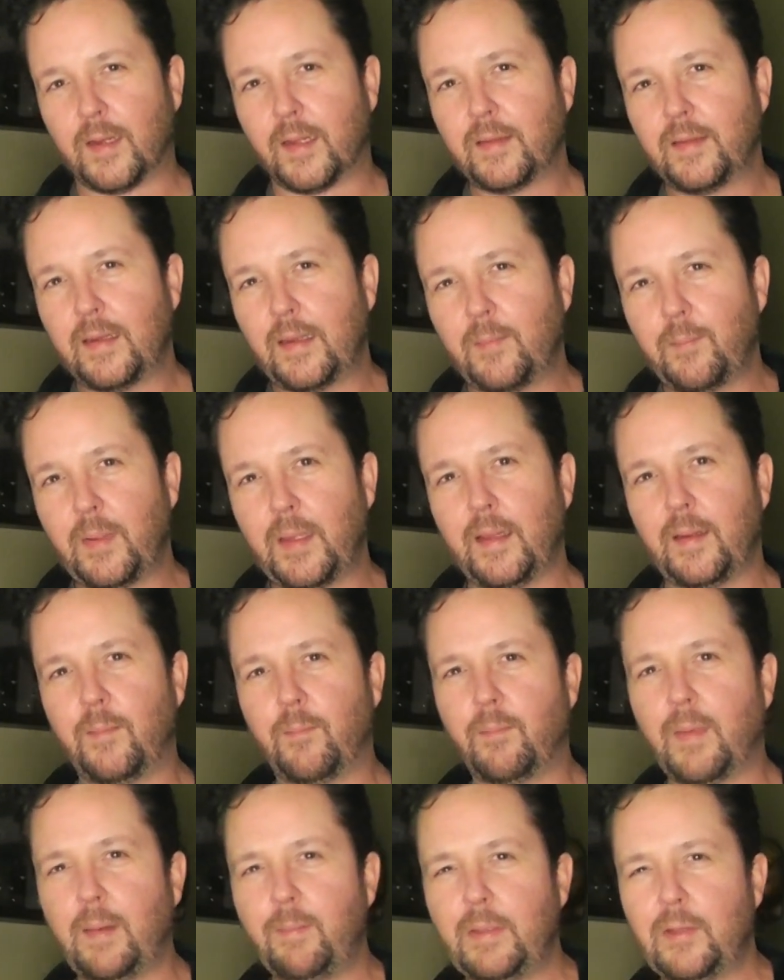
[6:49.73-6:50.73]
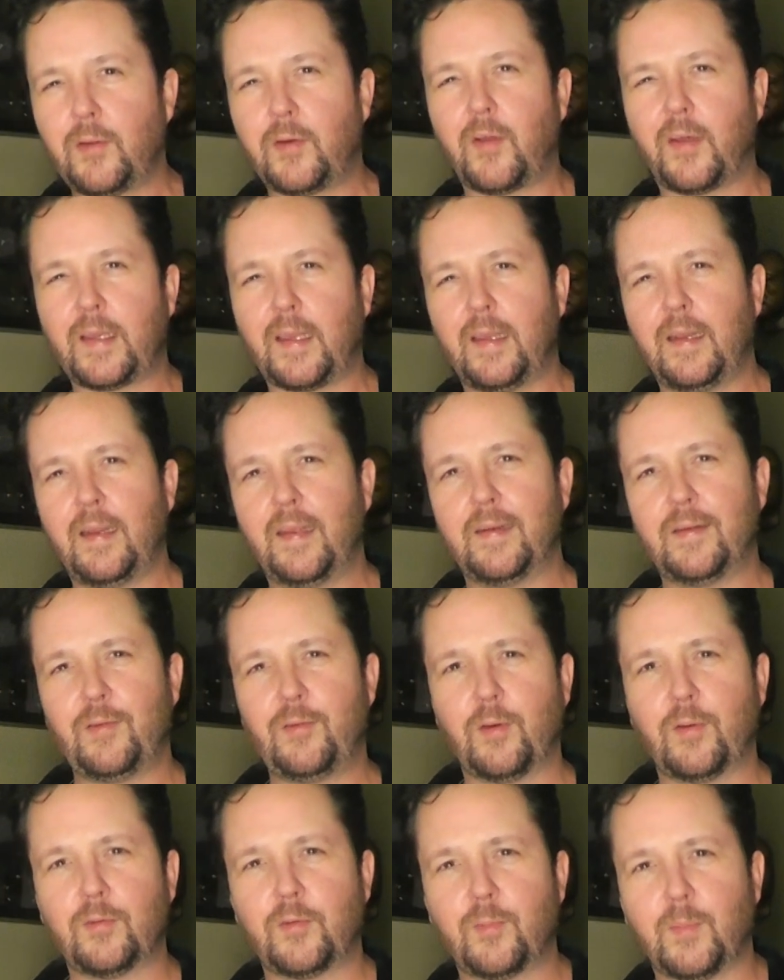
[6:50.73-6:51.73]
I think it made me look like Indiana
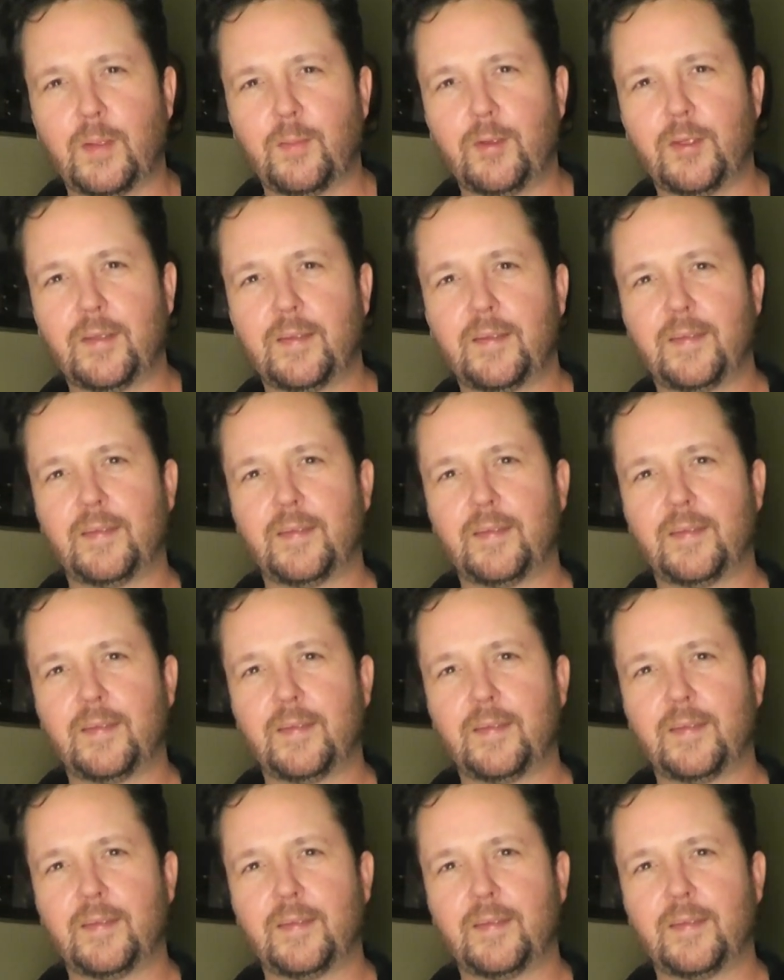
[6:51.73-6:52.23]
Jones, maybe.